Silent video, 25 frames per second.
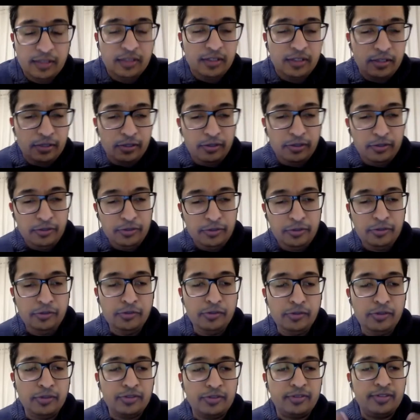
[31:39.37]
You
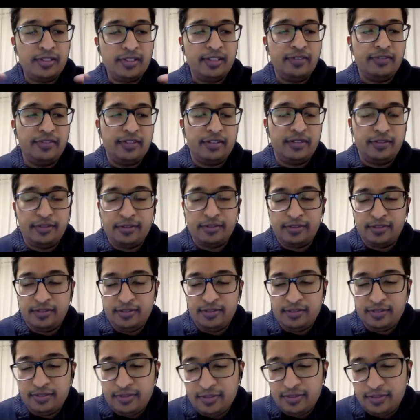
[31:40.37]
yourself are not
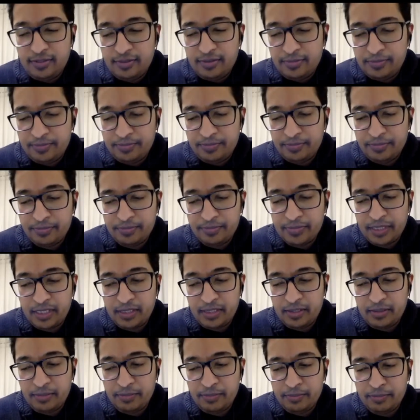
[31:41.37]

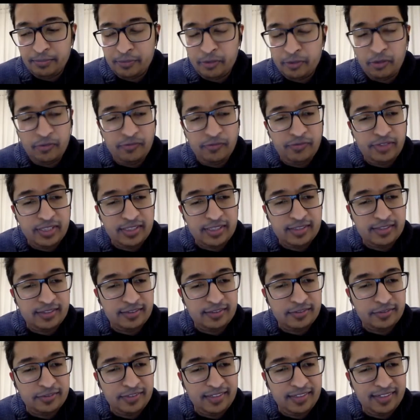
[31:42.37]
convicted
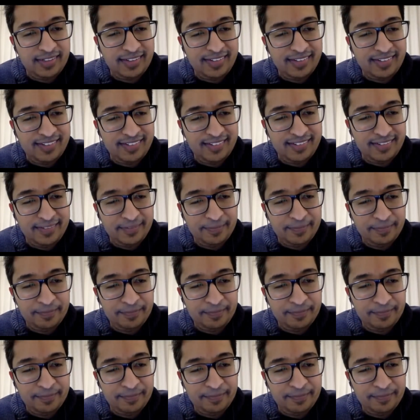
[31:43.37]
to the idea.